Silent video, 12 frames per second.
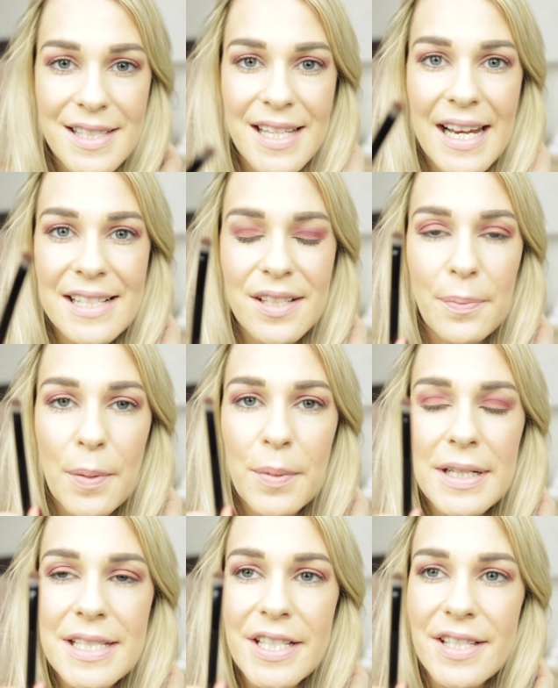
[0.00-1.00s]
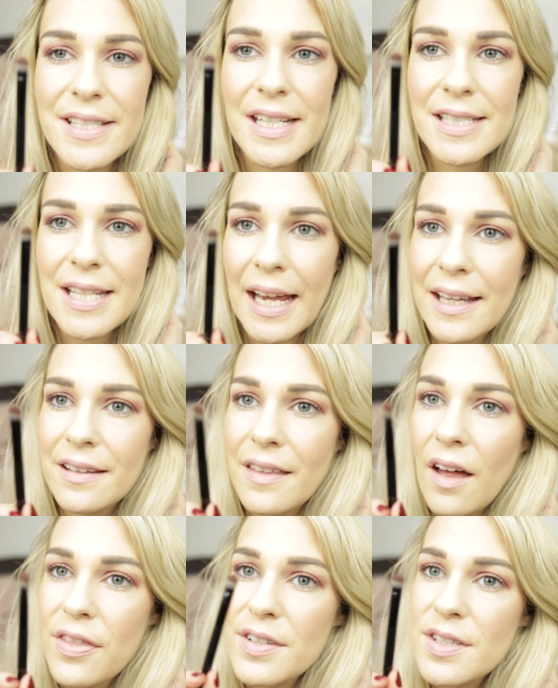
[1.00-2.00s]
So next up, I'm going to just take
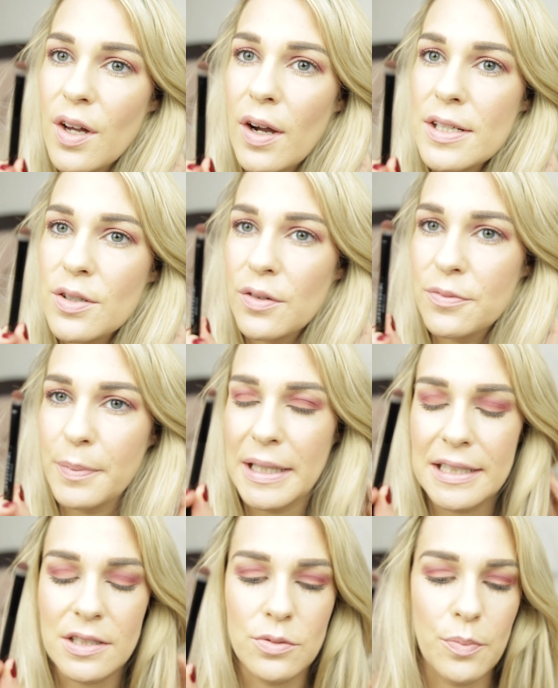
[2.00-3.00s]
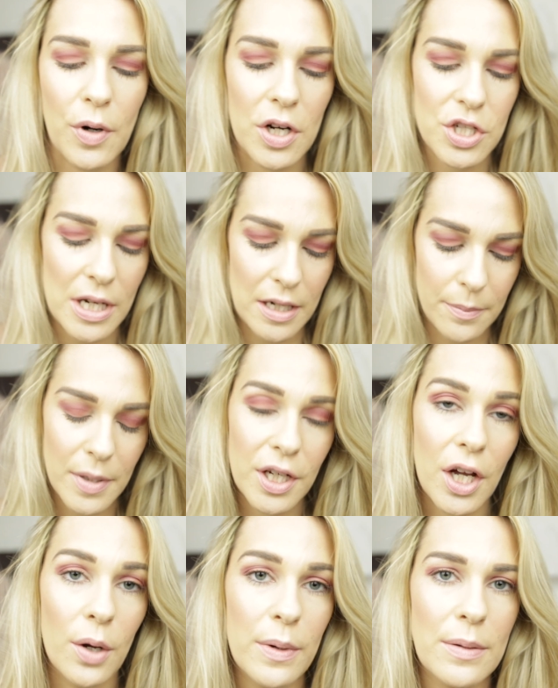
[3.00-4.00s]
the other side of my little brush and I'm going
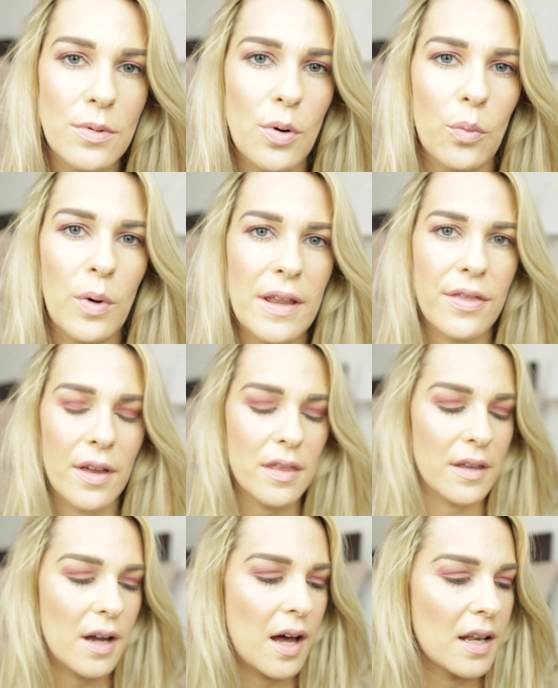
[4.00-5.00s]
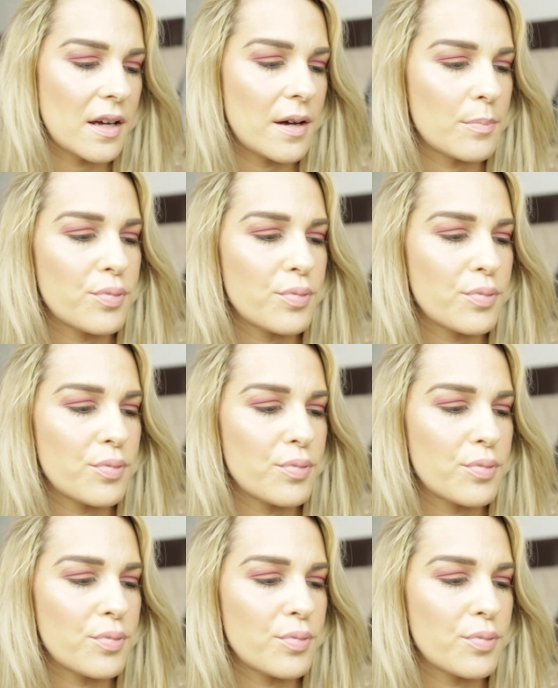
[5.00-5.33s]
to go in with the colour